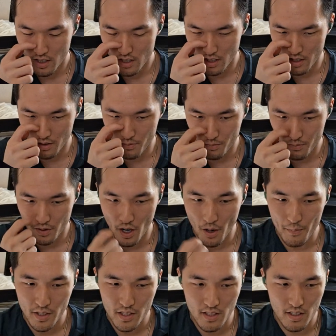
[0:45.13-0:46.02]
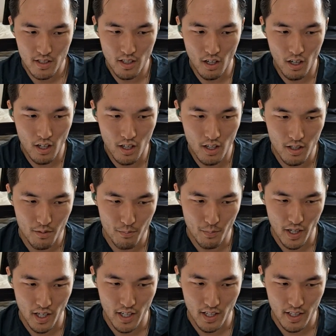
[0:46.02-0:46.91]
commented on
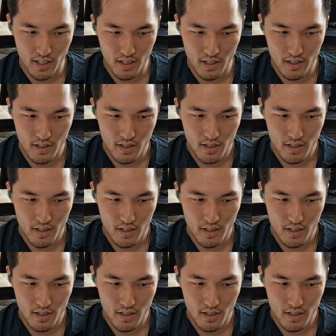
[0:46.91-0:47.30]
my